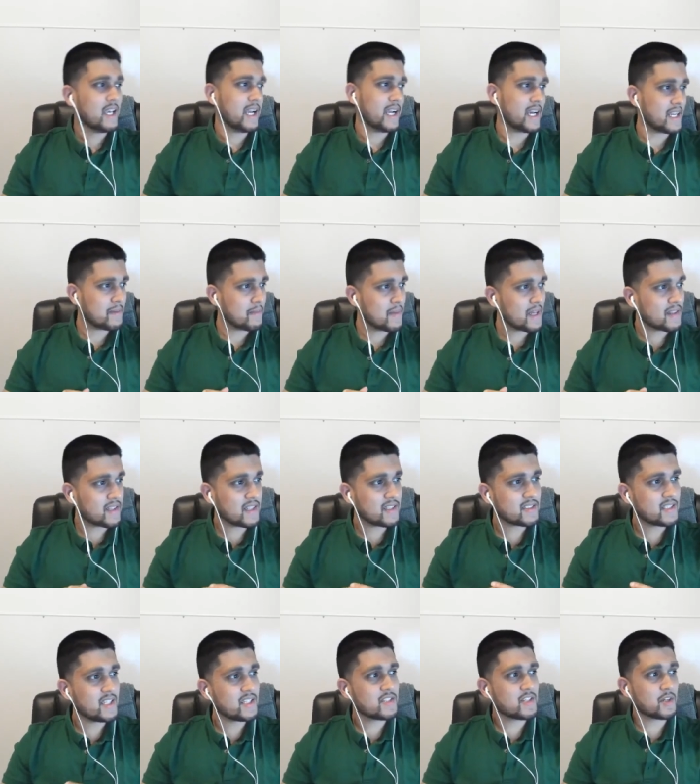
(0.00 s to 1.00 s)
I got to make
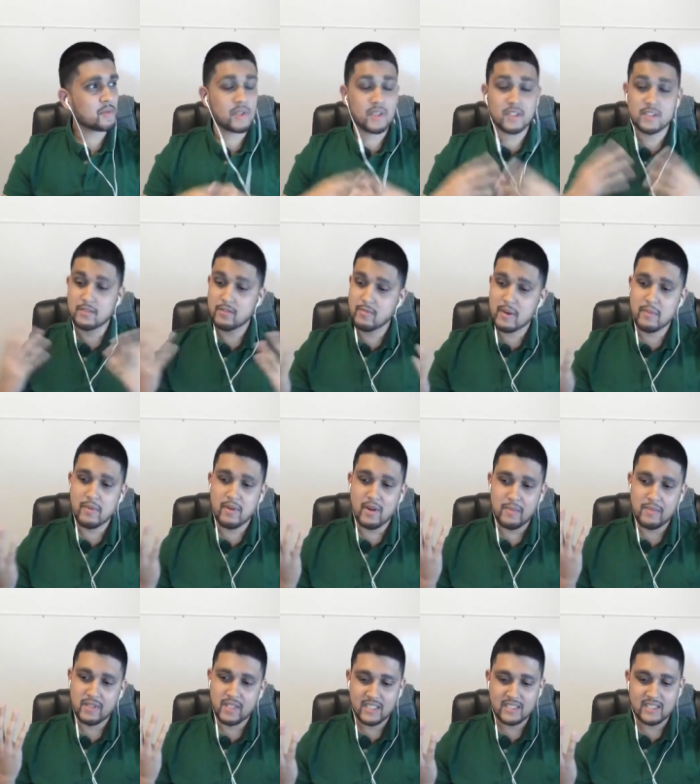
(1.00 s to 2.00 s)
things easier because remember
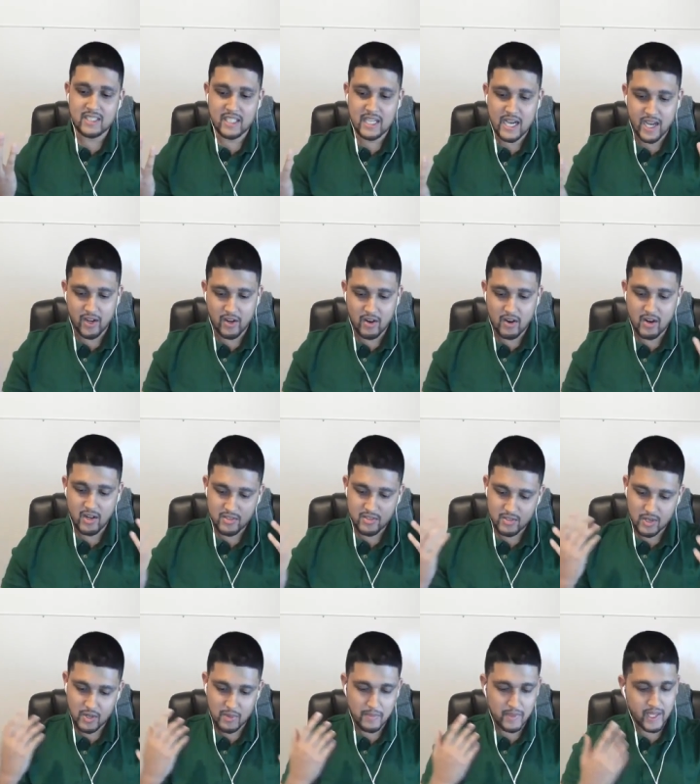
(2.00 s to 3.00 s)
I'm a lazy guy at heart.
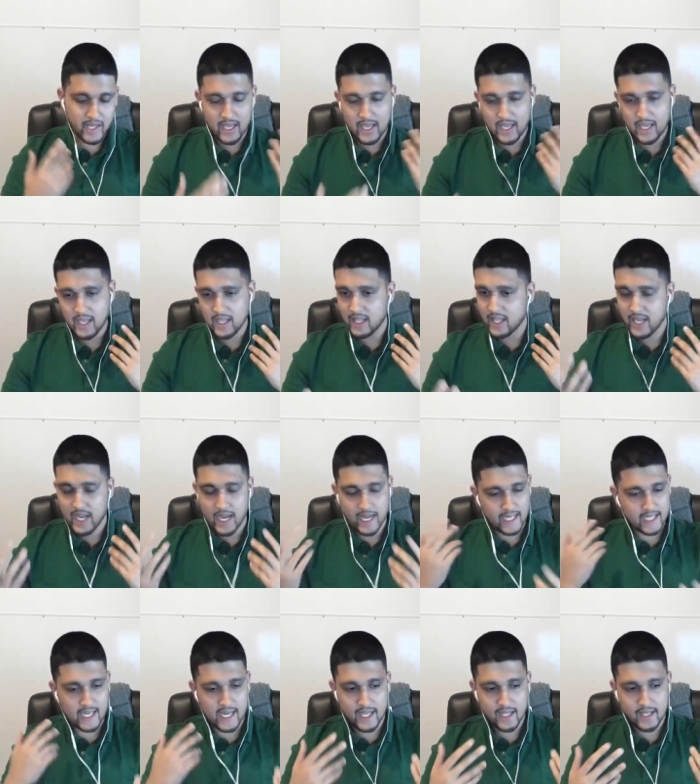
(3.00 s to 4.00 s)
So I'm like, hey, like I
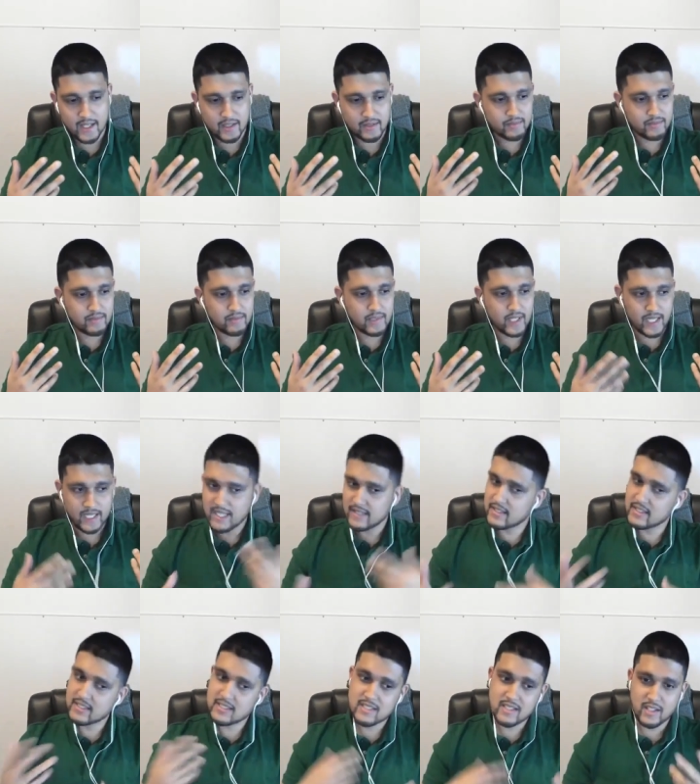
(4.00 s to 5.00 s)
gotta like get
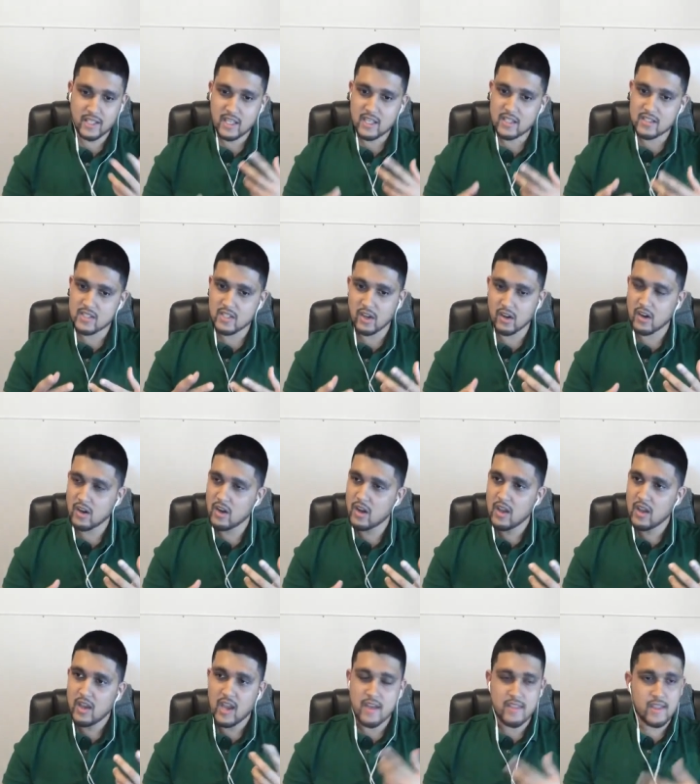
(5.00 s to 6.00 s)
this a little easier.
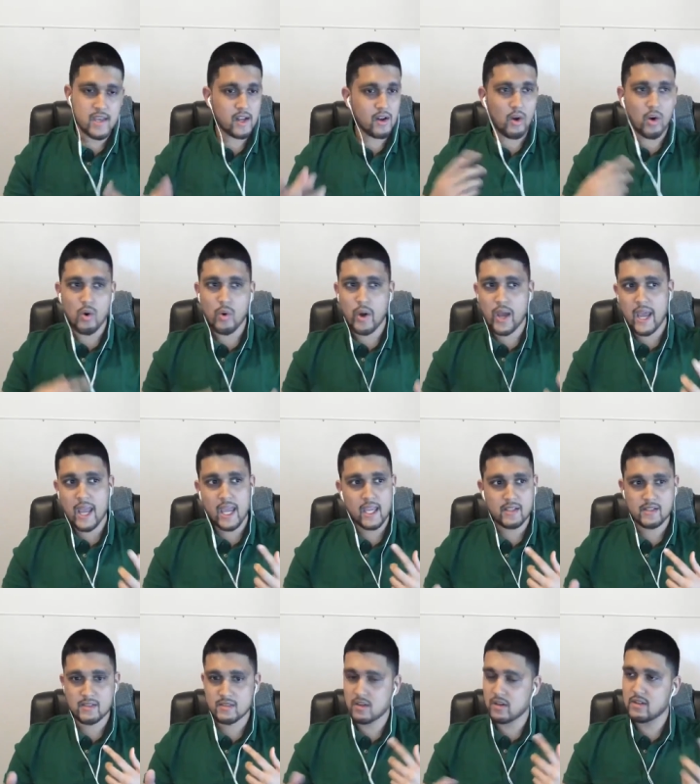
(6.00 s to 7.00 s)
And then O A
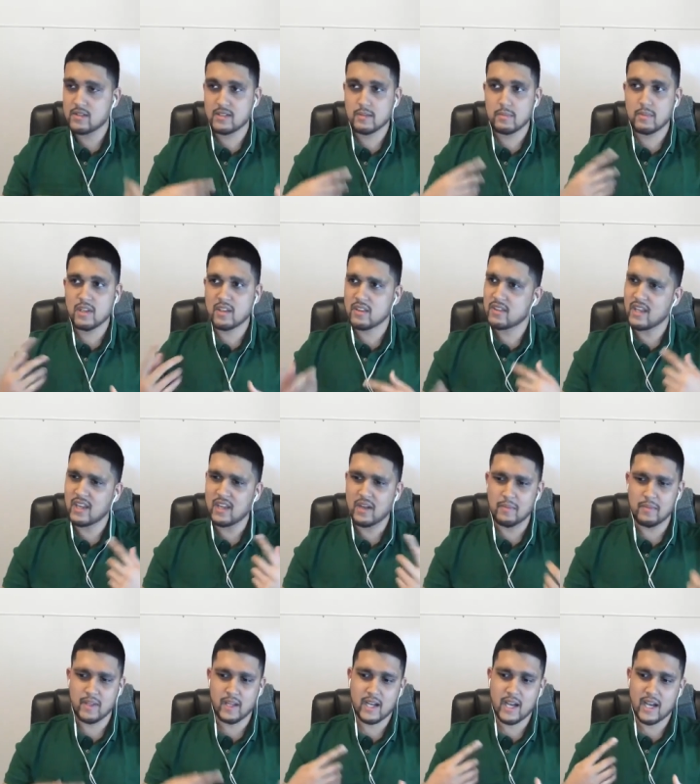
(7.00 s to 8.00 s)
started to be a thing.
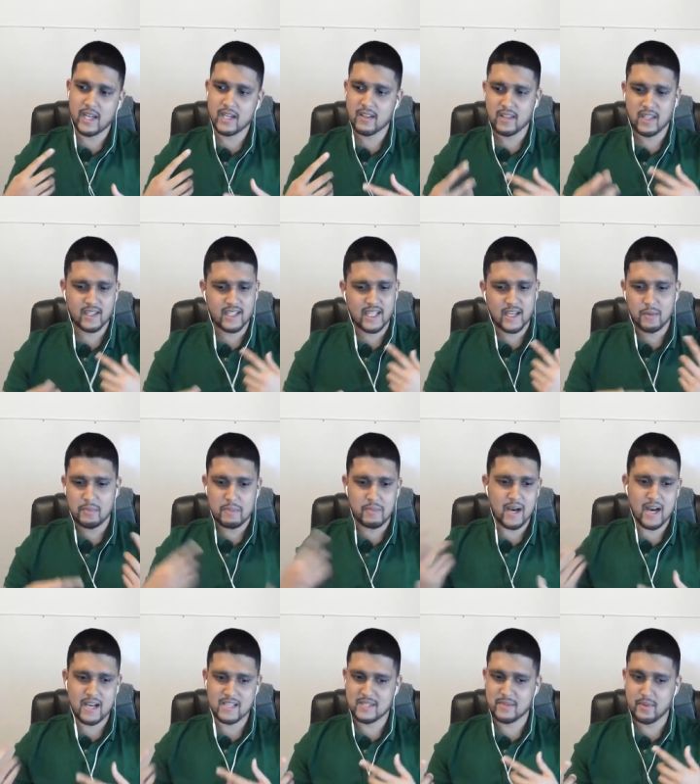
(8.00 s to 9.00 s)
I'm like, I didn't think that would be
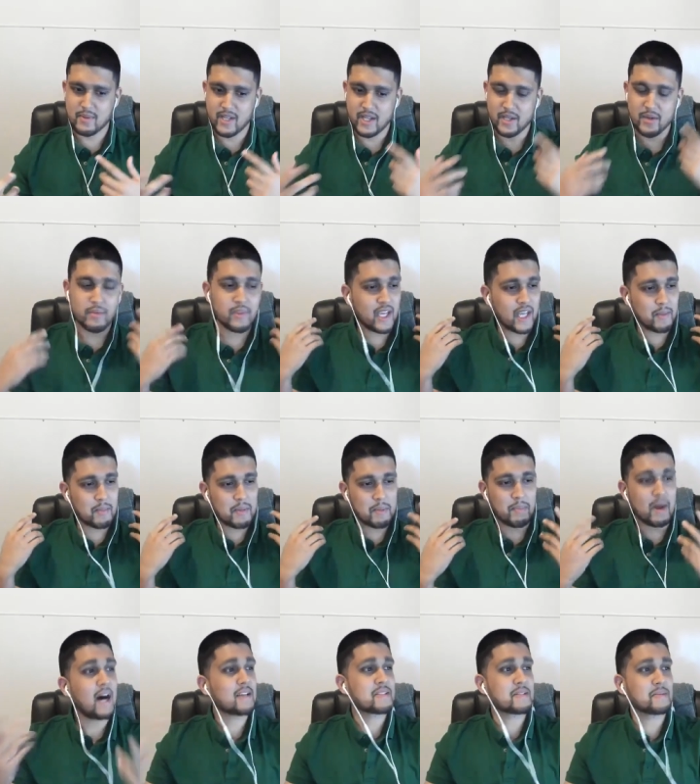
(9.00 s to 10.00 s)
possible. I don't think it'd be
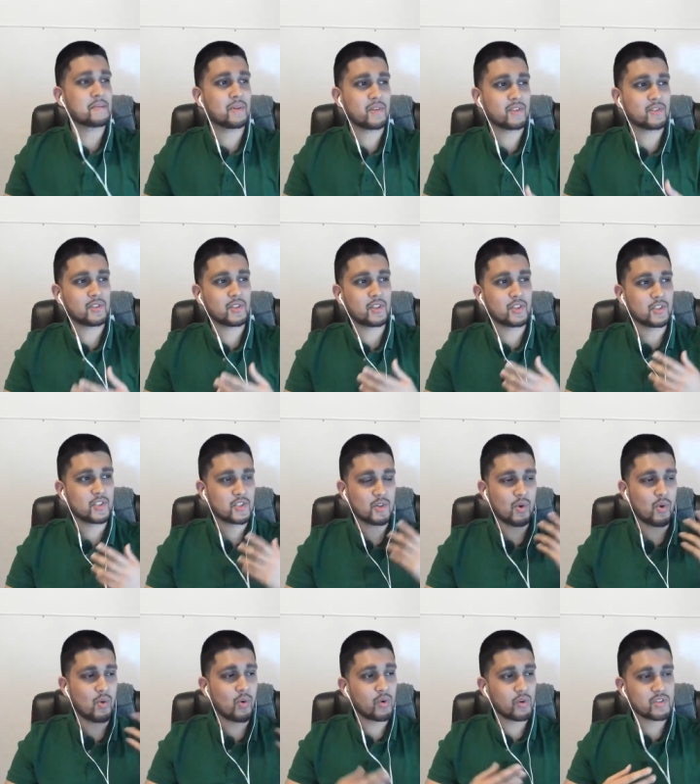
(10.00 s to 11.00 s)
possible that you could just
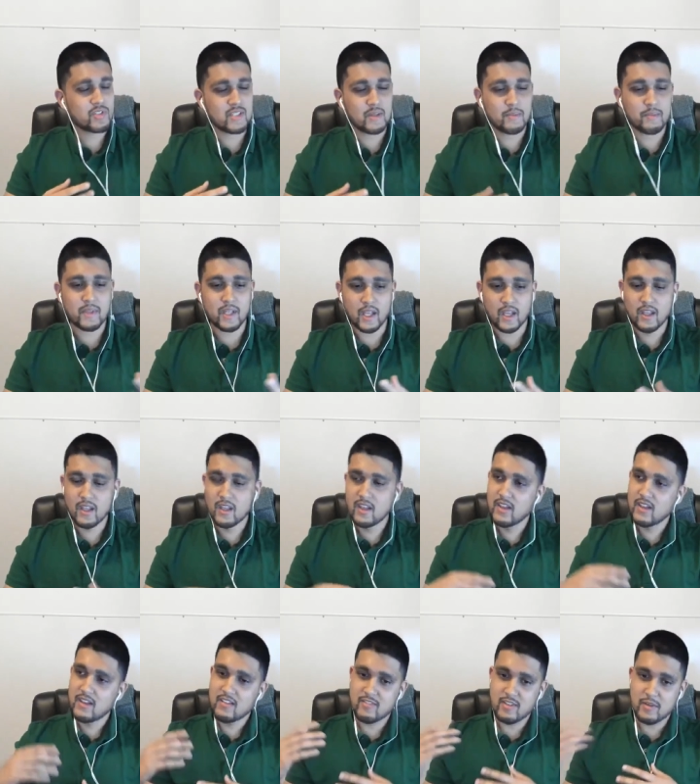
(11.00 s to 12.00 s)
order something
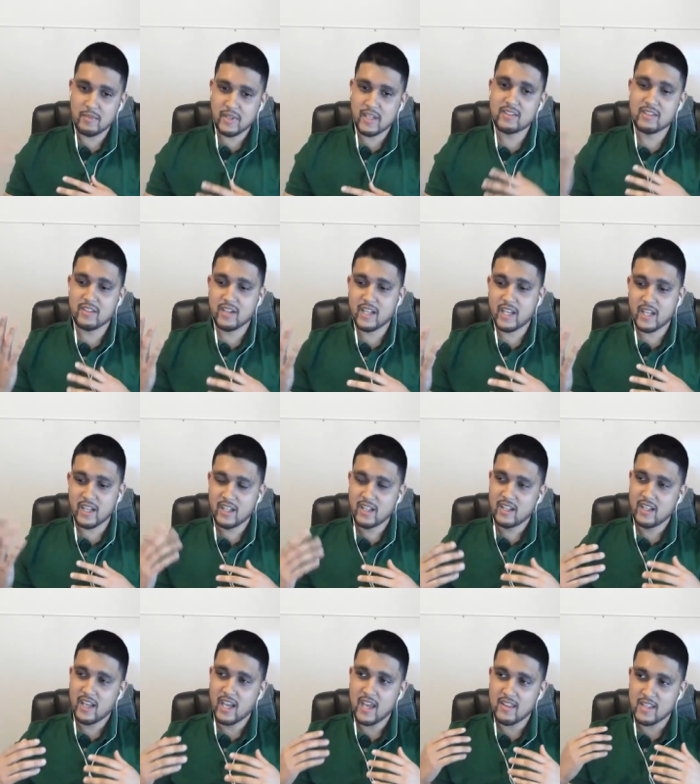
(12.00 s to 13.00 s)
from the internet
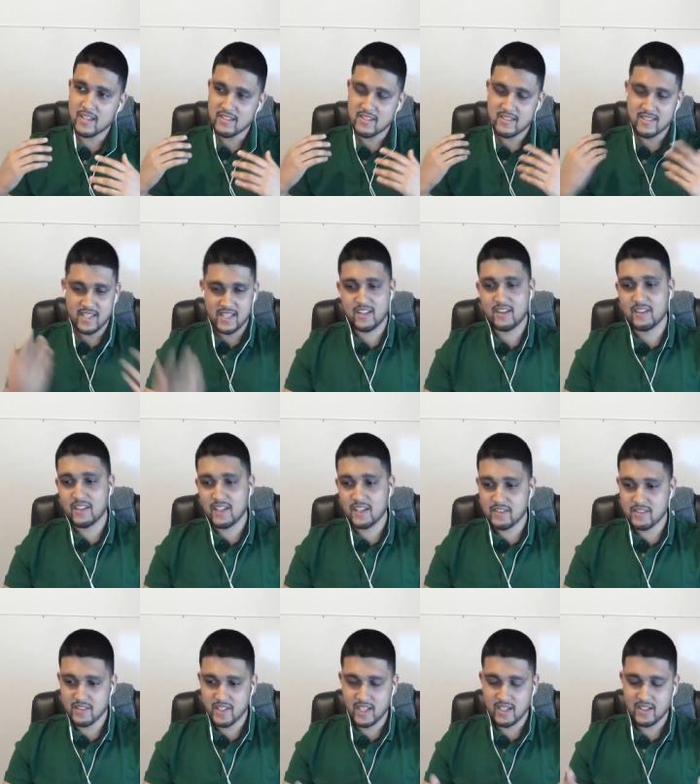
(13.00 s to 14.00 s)
and then sell it on the
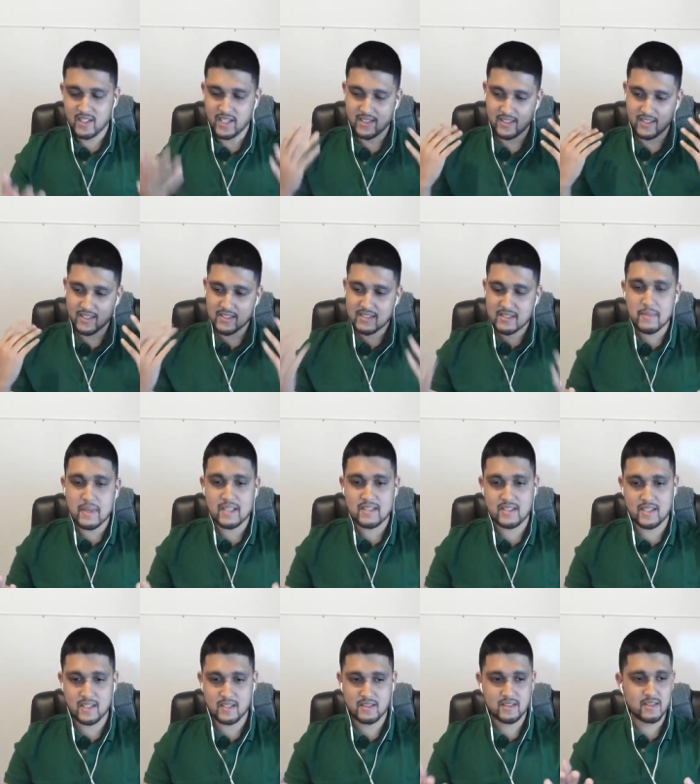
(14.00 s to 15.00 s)
internet. Like, doesn't make
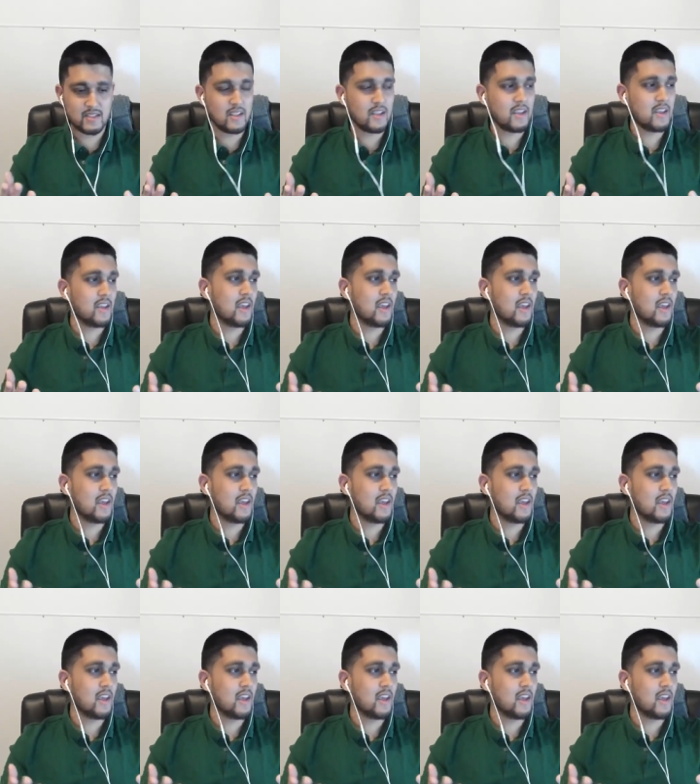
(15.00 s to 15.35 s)
sense.